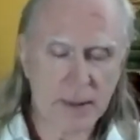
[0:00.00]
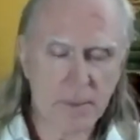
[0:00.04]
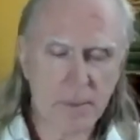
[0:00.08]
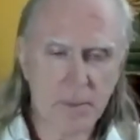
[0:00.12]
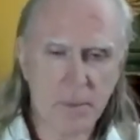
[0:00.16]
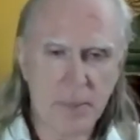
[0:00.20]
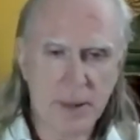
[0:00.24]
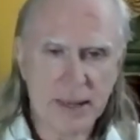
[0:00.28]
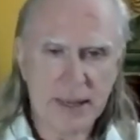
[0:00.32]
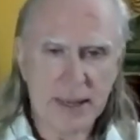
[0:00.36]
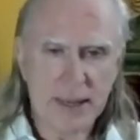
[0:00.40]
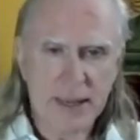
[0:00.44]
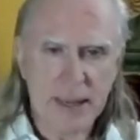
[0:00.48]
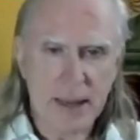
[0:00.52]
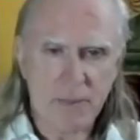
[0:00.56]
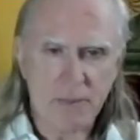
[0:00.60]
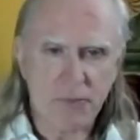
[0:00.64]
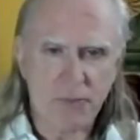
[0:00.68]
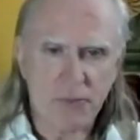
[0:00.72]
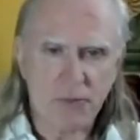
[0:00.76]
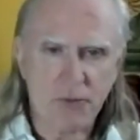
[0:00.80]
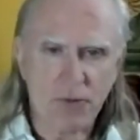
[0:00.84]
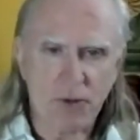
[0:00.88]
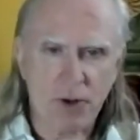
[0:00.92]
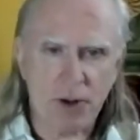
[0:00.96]
picking
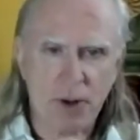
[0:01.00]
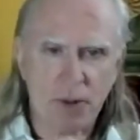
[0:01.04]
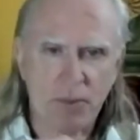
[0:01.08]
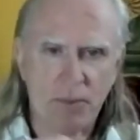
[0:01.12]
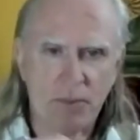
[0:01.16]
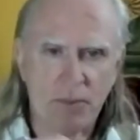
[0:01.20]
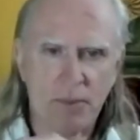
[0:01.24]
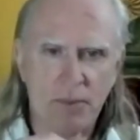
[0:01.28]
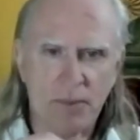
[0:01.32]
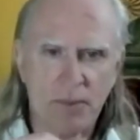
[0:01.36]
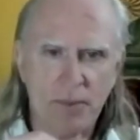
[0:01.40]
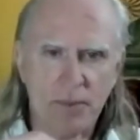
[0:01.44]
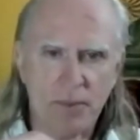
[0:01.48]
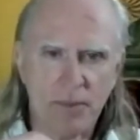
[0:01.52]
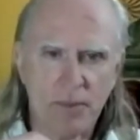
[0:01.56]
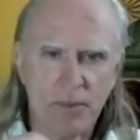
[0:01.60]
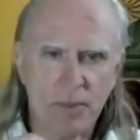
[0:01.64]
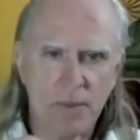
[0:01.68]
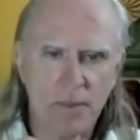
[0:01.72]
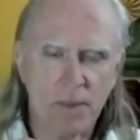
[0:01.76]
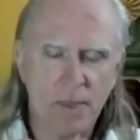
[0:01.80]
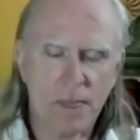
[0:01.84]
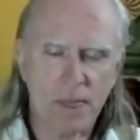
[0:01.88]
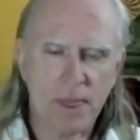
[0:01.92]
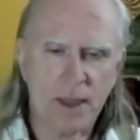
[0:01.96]
up from
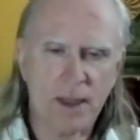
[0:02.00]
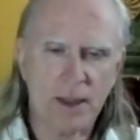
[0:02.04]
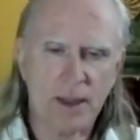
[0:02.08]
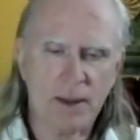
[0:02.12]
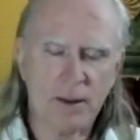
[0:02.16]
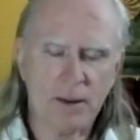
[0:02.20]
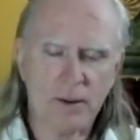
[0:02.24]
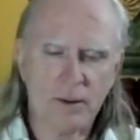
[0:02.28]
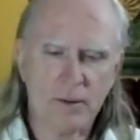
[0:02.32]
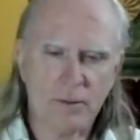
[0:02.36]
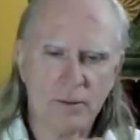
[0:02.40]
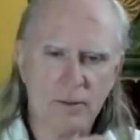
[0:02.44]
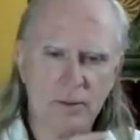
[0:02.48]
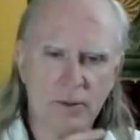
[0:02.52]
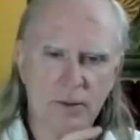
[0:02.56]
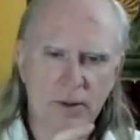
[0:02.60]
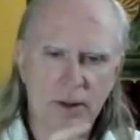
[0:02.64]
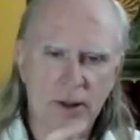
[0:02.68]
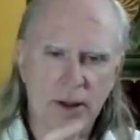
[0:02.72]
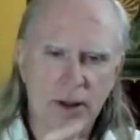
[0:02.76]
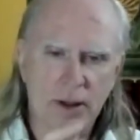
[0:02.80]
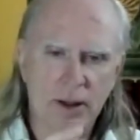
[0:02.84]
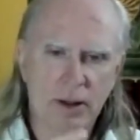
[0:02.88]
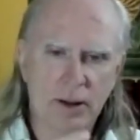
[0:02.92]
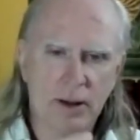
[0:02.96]

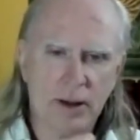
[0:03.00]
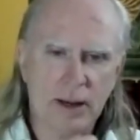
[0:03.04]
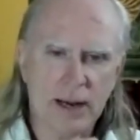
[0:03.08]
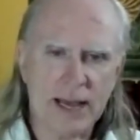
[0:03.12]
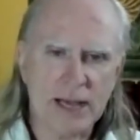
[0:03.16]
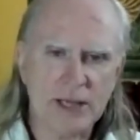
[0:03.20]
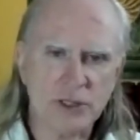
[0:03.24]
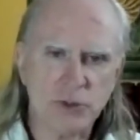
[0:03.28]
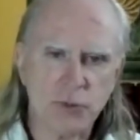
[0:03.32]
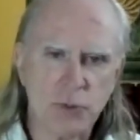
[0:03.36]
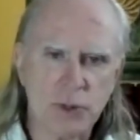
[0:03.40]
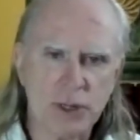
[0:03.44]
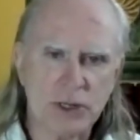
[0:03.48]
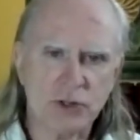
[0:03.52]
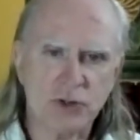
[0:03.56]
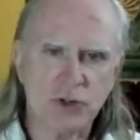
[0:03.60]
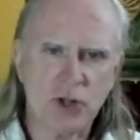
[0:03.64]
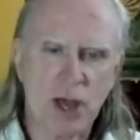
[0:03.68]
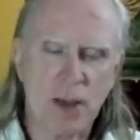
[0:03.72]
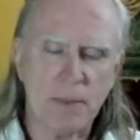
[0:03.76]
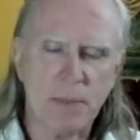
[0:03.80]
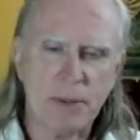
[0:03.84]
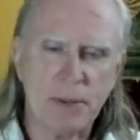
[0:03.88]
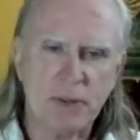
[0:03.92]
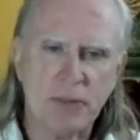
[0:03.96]
the last week's
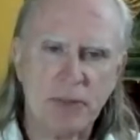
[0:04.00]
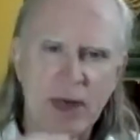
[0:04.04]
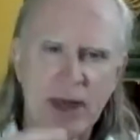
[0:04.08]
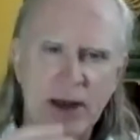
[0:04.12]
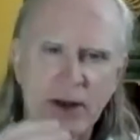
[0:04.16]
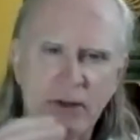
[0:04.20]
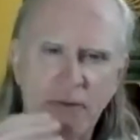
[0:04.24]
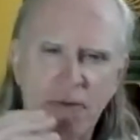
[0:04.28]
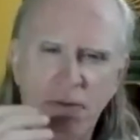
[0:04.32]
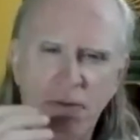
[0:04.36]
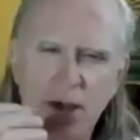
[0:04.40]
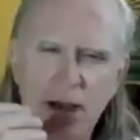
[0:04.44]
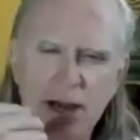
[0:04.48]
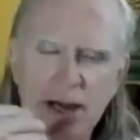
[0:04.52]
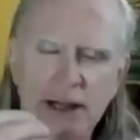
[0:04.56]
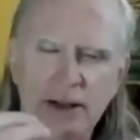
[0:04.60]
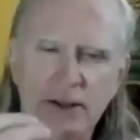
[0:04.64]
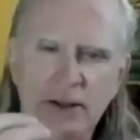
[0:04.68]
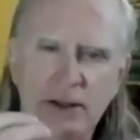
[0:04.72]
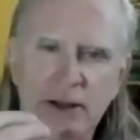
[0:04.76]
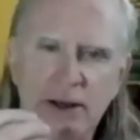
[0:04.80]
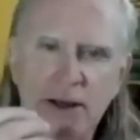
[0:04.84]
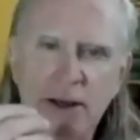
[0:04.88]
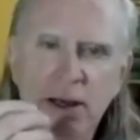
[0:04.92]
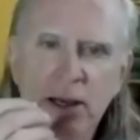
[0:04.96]
topic, that of
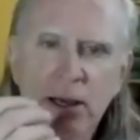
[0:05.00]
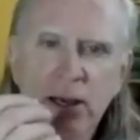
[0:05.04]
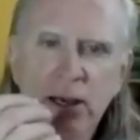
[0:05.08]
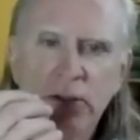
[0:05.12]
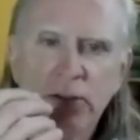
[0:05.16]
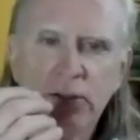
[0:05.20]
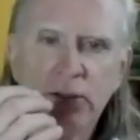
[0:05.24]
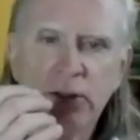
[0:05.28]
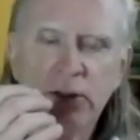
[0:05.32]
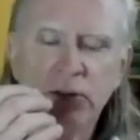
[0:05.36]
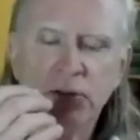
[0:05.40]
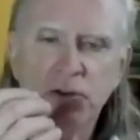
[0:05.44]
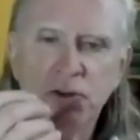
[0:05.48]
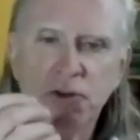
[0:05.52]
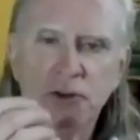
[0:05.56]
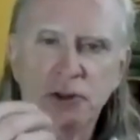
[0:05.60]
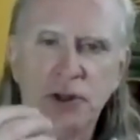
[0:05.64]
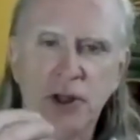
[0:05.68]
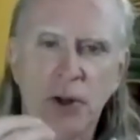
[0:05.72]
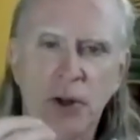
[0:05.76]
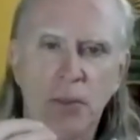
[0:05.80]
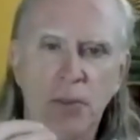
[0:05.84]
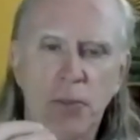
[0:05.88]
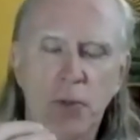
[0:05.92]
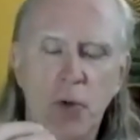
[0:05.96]
finding the
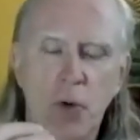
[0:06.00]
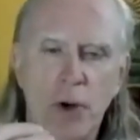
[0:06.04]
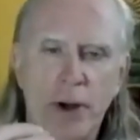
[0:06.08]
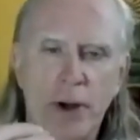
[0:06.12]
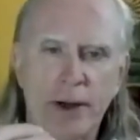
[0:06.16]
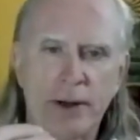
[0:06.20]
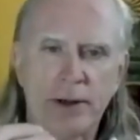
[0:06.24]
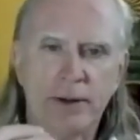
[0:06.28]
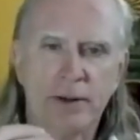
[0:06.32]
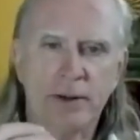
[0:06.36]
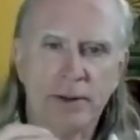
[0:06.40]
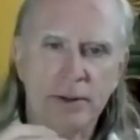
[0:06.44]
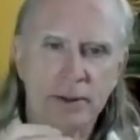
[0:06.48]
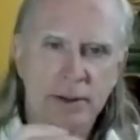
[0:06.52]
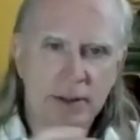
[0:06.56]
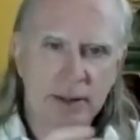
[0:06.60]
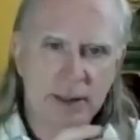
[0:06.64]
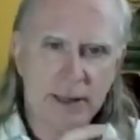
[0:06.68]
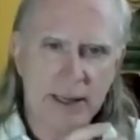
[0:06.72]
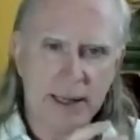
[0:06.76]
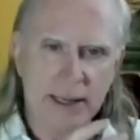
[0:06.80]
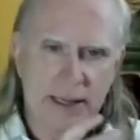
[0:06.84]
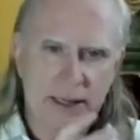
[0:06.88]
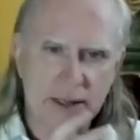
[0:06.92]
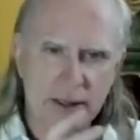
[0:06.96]
still point,
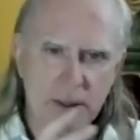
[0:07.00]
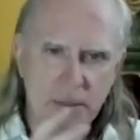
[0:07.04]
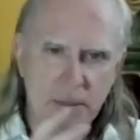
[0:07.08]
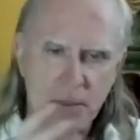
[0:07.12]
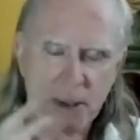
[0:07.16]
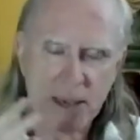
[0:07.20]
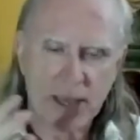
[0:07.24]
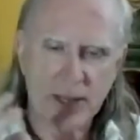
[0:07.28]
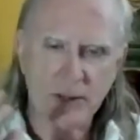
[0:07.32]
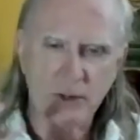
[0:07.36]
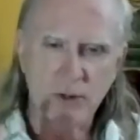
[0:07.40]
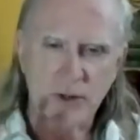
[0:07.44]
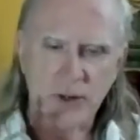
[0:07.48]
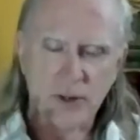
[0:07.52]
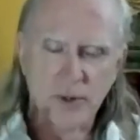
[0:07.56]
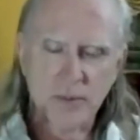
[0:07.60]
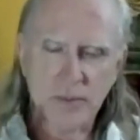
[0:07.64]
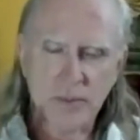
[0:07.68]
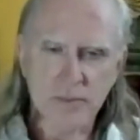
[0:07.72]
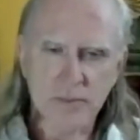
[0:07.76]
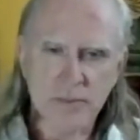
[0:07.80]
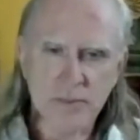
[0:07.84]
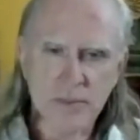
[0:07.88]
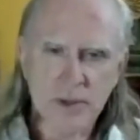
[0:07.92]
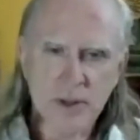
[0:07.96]
like in the
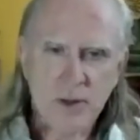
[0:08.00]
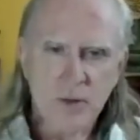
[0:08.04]
pendulum,